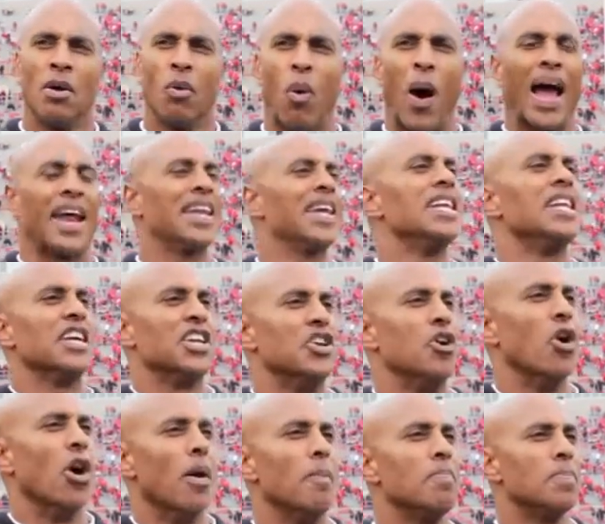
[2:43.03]
Why didn't he
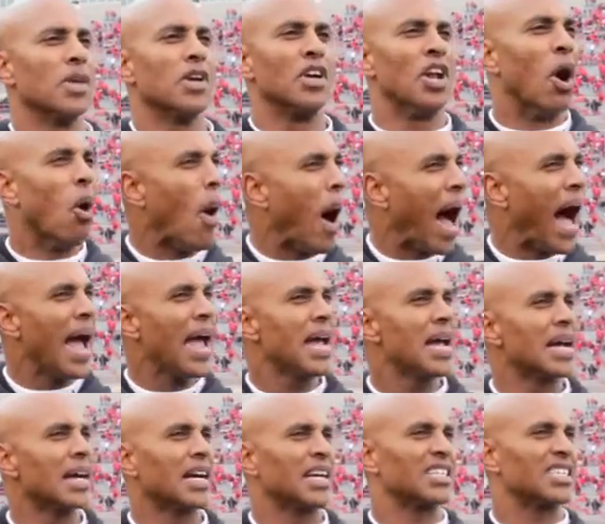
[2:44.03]
do it? You know why?
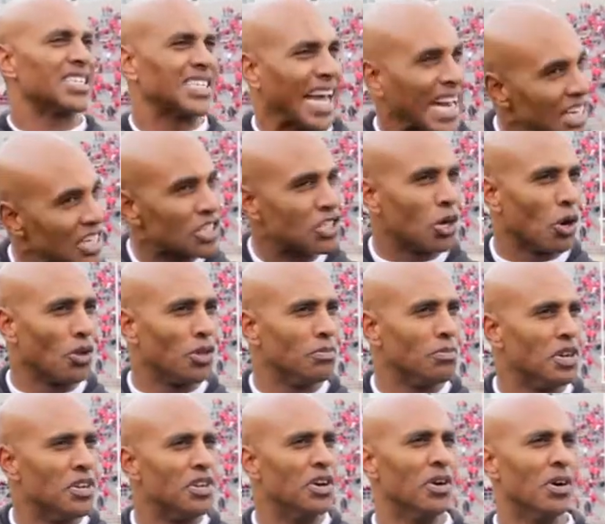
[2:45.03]
Because Satan told
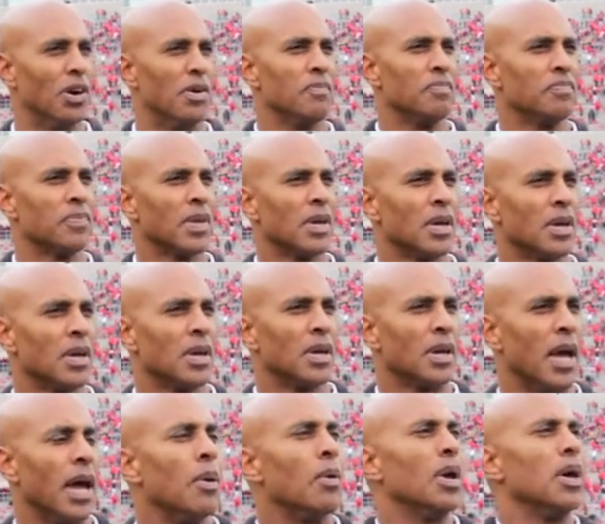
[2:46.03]
him to do it.
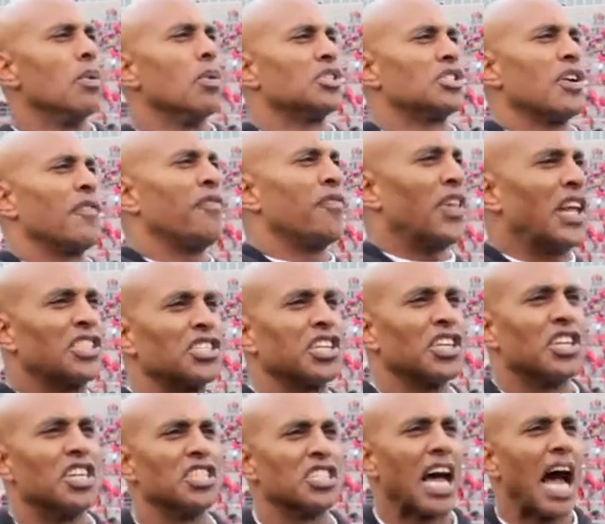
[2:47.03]
it. It was a
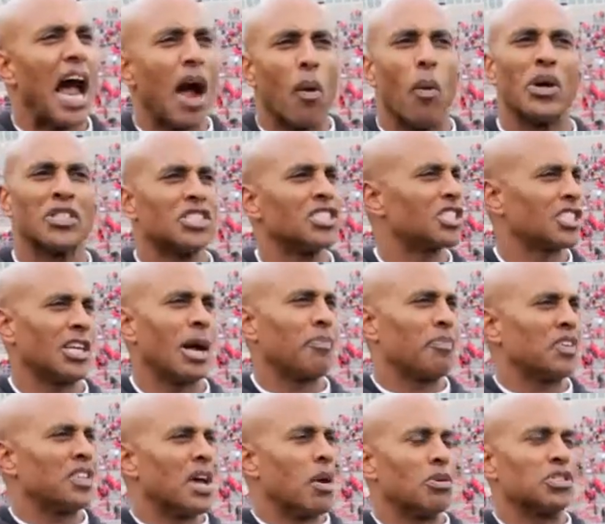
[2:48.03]
fleshly desire. It wasn't
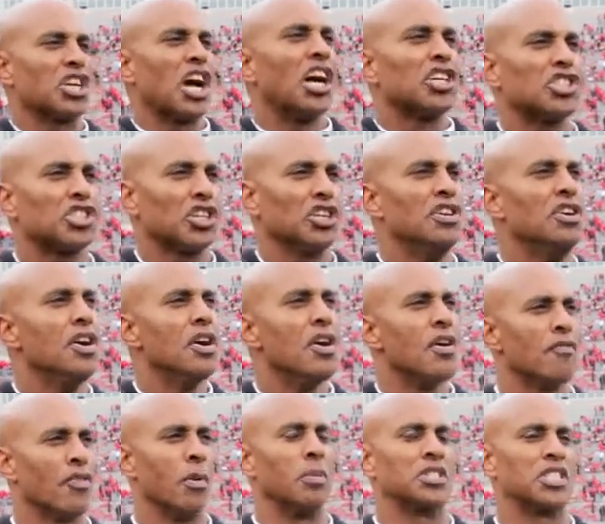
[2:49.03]
something that was ushered
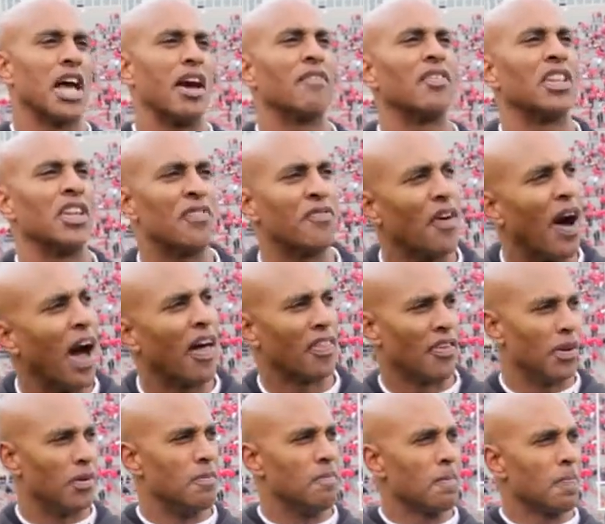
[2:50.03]
from his heavenly
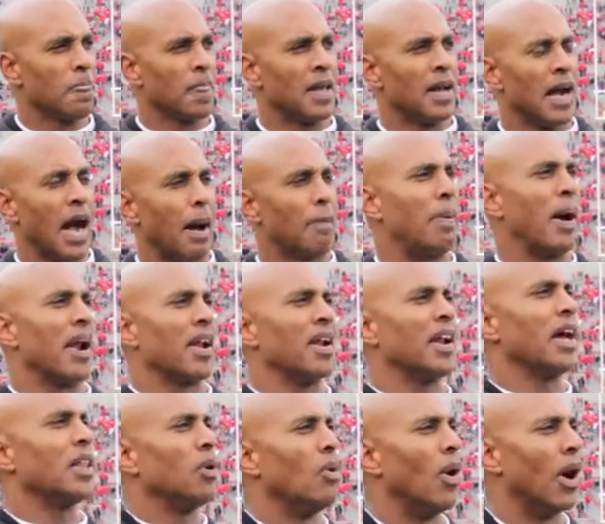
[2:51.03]
father. How about
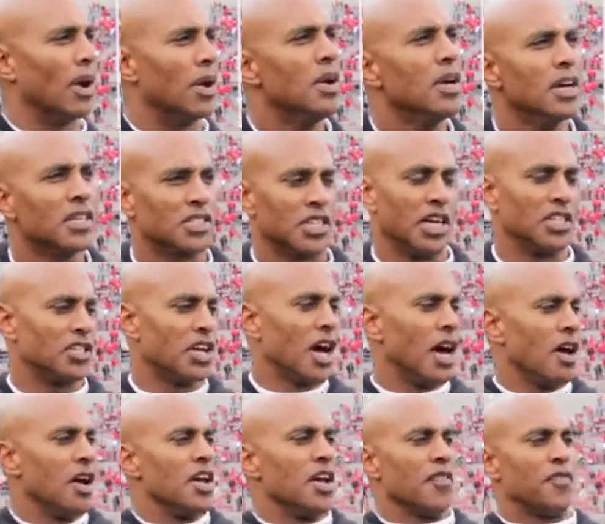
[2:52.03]
another one? It says,
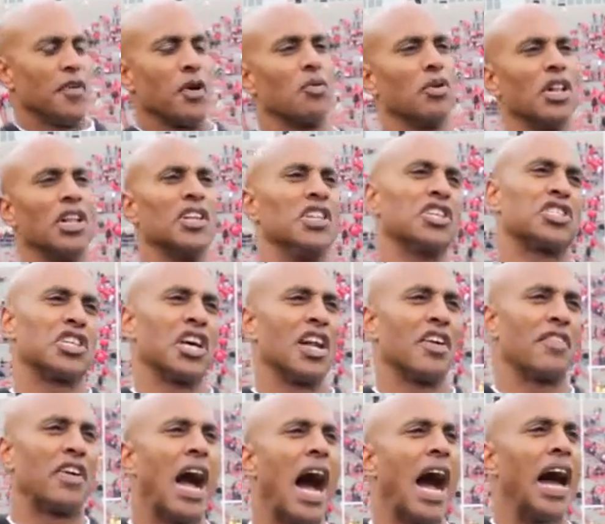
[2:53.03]
uh, if you're really the son
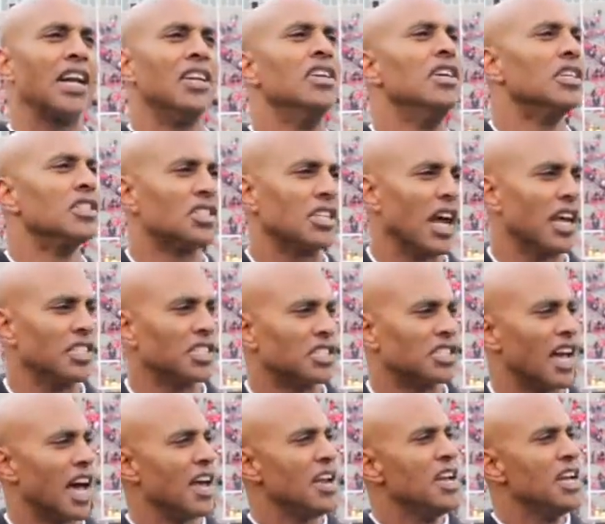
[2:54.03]
of God, Satan
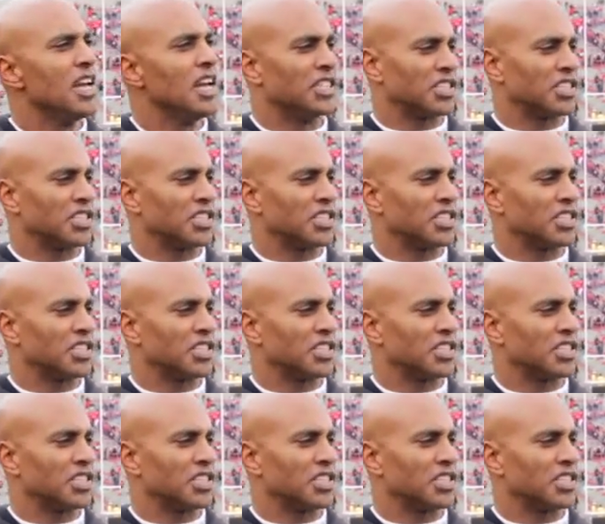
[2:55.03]
said.